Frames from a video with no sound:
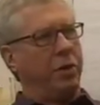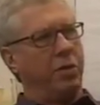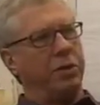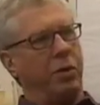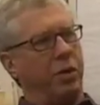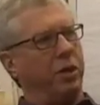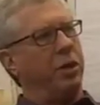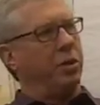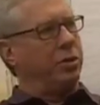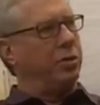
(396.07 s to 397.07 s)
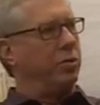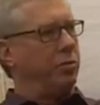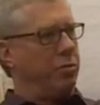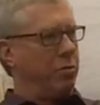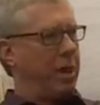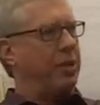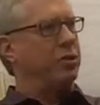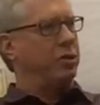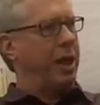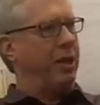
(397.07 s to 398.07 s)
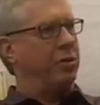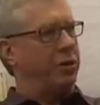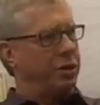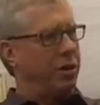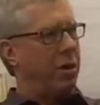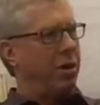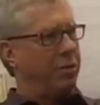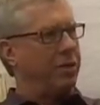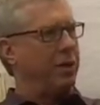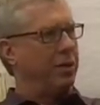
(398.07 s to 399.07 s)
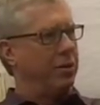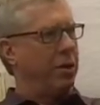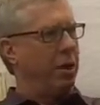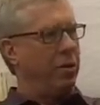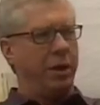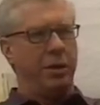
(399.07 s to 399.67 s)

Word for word: those are really your two major challenges on the single node.